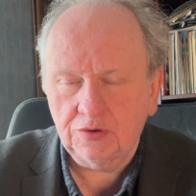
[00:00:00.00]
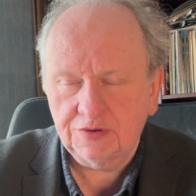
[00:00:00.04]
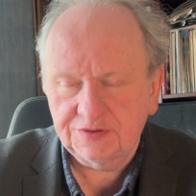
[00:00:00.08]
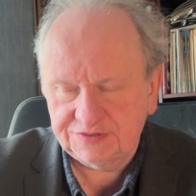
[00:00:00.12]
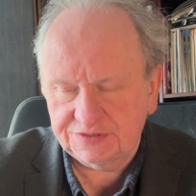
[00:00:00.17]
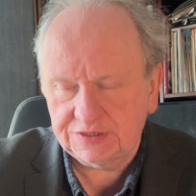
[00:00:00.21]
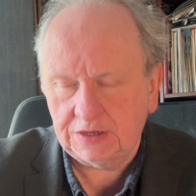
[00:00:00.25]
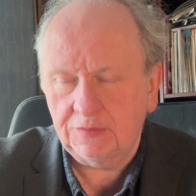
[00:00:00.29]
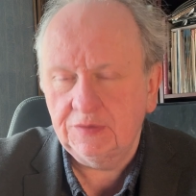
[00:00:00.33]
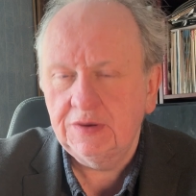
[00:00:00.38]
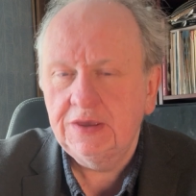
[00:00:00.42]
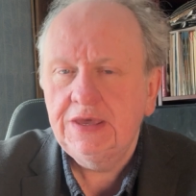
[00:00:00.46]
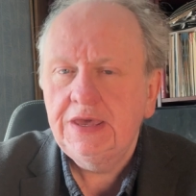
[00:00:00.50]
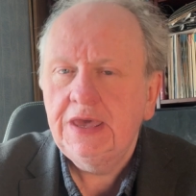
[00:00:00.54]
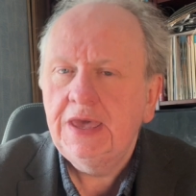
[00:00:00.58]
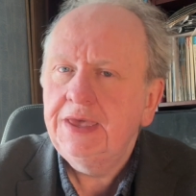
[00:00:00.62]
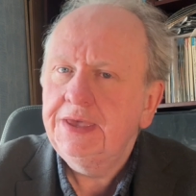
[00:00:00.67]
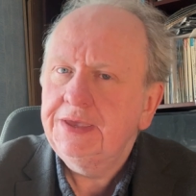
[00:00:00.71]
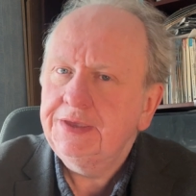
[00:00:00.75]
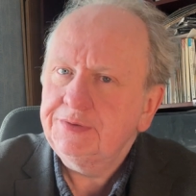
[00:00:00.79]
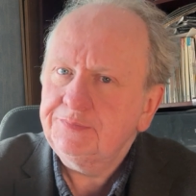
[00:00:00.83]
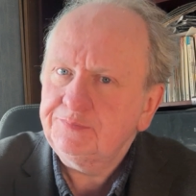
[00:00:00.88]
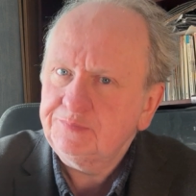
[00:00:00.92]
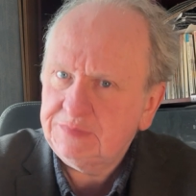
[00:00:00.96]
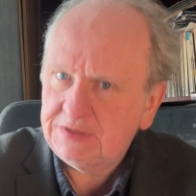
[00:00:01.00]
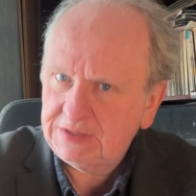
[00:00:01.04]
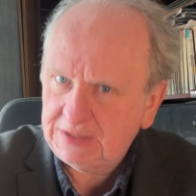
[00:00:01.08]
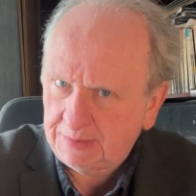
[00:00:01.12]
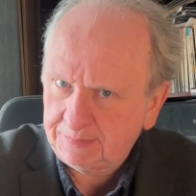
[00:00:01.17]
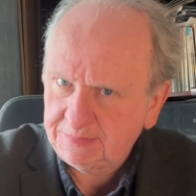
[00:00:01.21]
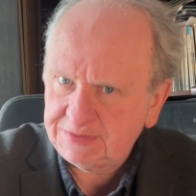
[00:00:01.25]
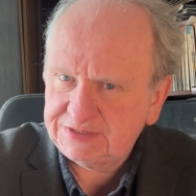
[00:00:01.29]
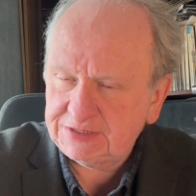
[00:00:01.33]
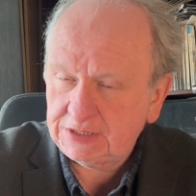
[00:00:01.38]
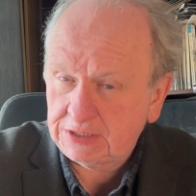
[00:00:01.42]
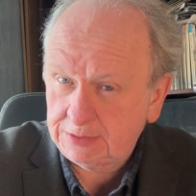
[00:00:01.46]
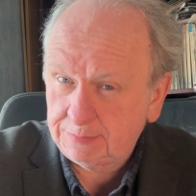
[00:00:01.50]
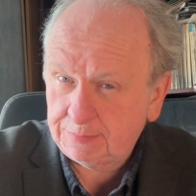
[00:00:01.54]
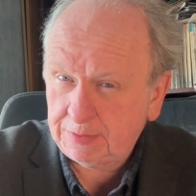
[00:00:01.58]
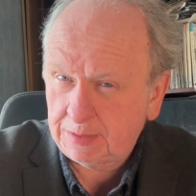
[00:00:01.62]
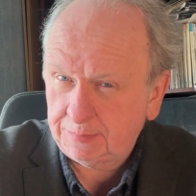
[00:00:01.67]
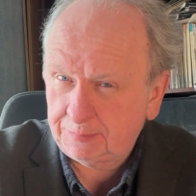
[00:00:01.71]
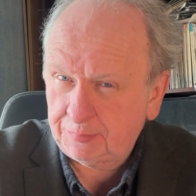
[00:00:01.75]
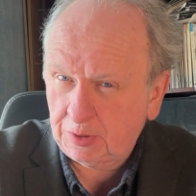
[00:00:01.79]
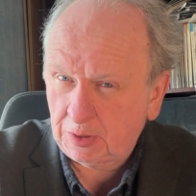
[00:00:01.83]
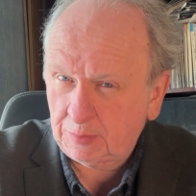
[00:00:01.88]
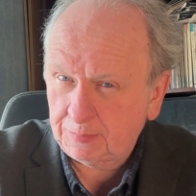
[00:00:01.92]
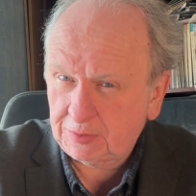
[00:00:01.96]
So, let me tell you
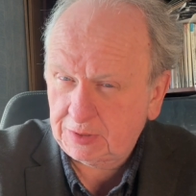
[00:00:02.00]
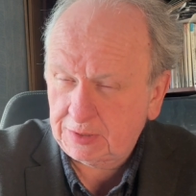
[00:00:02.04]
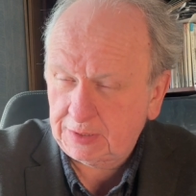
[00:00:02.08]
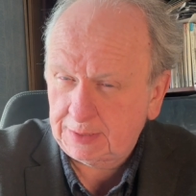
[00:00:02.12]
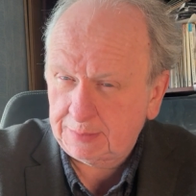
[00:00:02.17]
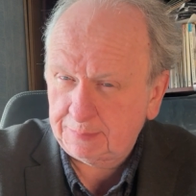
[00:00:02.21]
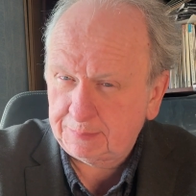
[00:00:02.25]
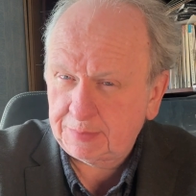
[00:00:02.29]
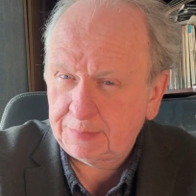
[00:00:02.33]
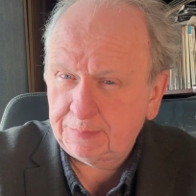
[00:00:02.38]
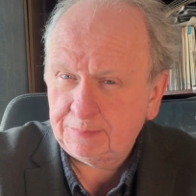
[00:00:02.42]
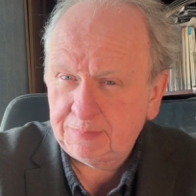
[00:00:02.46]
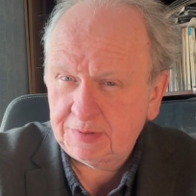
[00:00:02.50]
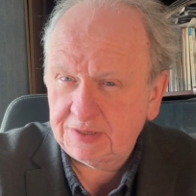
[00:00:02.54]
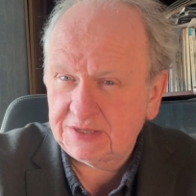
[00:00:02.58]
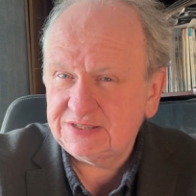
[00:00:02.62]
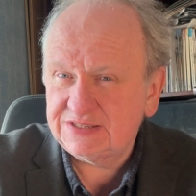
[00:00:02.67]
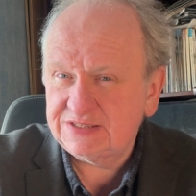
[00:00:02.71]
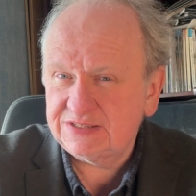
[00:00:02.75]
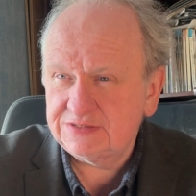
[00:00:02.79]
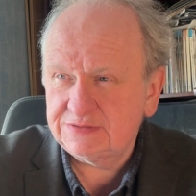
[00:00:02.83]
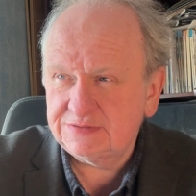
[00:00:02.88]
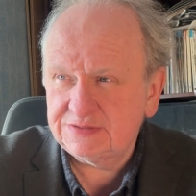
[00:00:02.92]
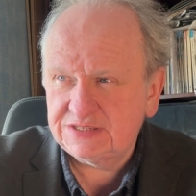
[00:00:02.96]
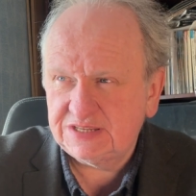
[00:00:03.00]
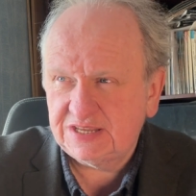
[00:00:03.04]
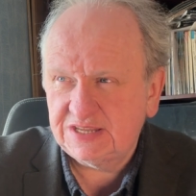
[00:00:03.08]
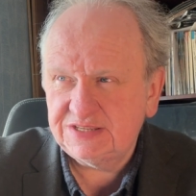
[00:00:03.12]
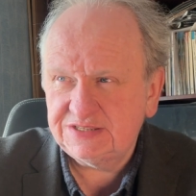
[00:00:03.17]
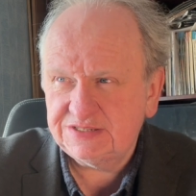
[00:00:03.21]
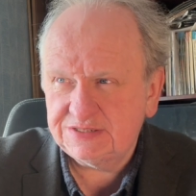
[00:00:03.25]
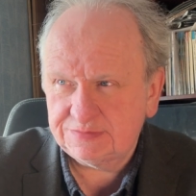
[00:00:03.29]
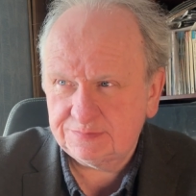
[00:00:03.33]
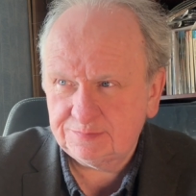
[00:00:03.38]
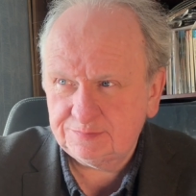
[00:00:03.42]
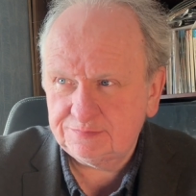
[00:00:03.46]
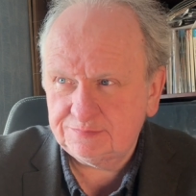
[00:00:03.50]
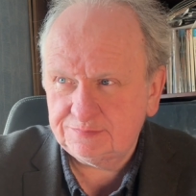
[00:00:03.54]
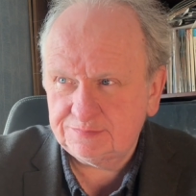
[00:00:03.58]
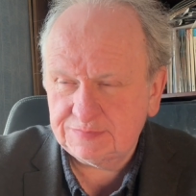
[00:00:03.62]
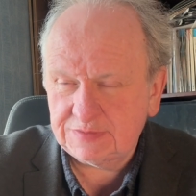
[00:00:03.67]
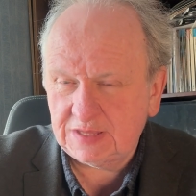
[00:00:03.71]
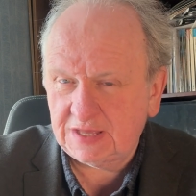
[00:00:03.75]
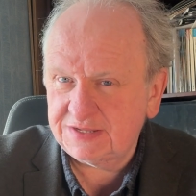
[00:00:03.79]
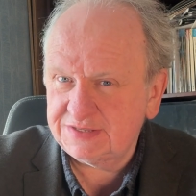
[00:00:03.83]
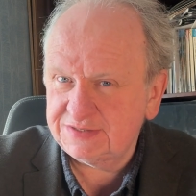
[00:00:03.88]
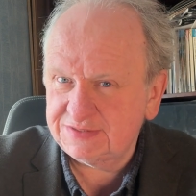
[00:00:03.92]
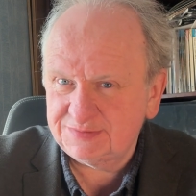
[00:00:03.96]
about PopClip, but since
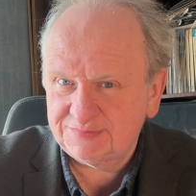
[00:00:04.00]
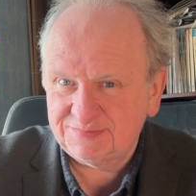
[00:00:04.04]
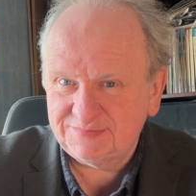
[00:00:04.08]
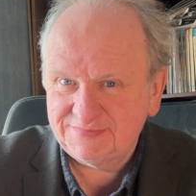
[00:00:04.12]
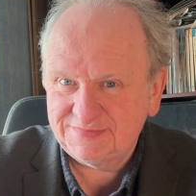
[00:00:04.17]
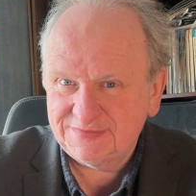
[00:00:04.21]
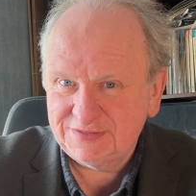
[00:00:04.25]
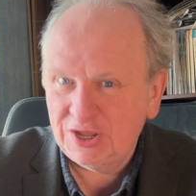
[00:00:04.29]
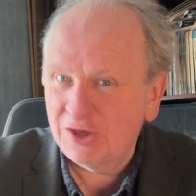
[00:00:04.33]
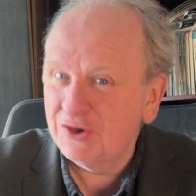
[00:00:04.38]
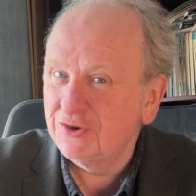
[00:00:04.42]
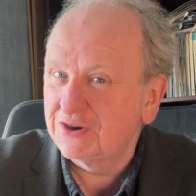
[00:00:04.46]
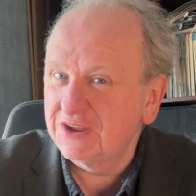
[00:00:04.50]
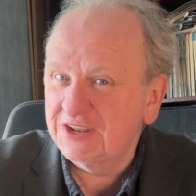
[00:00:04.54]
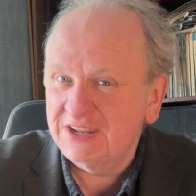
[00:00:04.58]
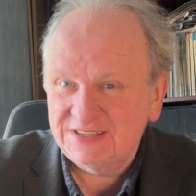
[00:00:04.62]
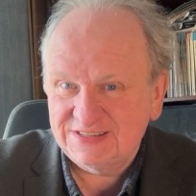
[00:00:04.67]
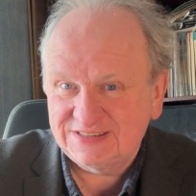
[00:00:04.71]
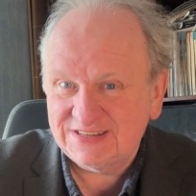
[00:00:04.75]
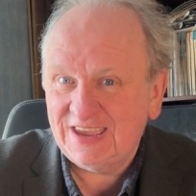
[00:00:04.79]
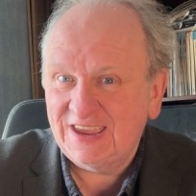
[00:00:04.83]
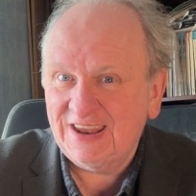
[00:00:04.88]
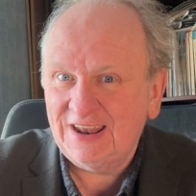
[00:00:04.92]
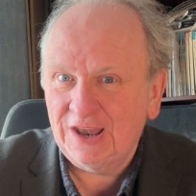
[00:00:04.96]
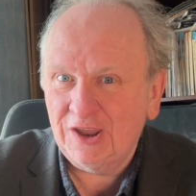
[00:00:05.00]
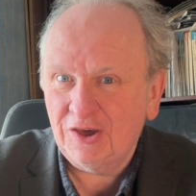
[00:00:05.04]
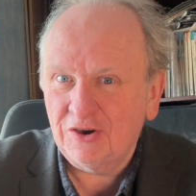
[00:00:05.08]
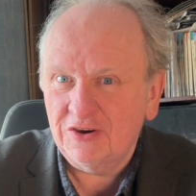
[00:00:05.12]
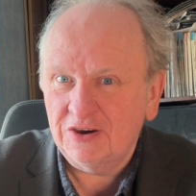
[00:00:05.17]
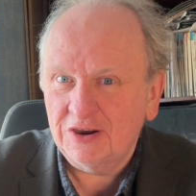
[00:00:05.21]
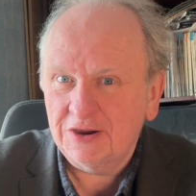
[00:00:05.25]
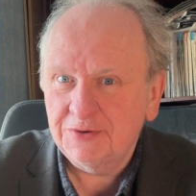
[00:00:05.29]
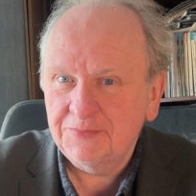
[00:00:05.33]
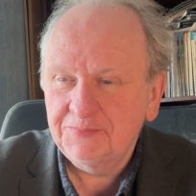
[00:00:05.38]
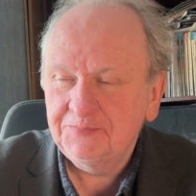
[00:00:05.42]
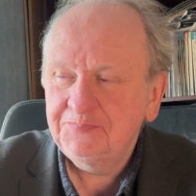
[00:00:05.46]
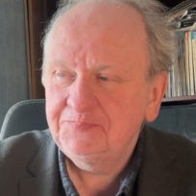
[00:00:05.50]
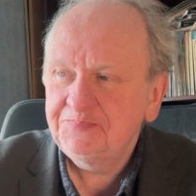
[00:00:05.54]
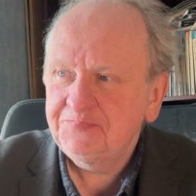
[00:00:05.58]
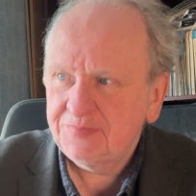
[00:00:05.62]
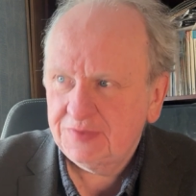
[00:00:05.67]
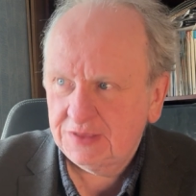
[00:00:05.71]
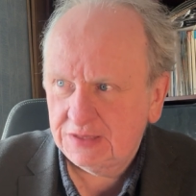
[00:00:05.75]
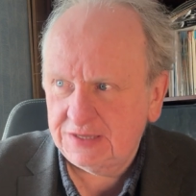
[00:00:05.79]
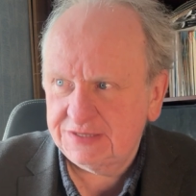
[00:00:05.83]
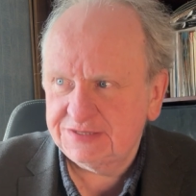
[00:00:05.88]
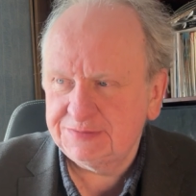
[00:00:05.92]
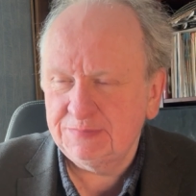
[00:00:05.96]
that's not going to take long,
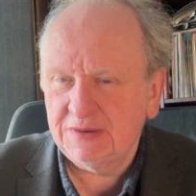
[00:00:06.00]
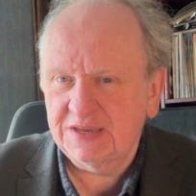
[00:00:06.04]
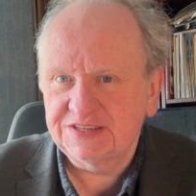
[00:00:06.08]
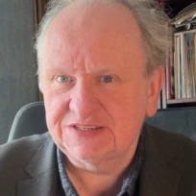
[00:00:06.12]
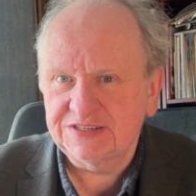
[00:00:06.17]
let's make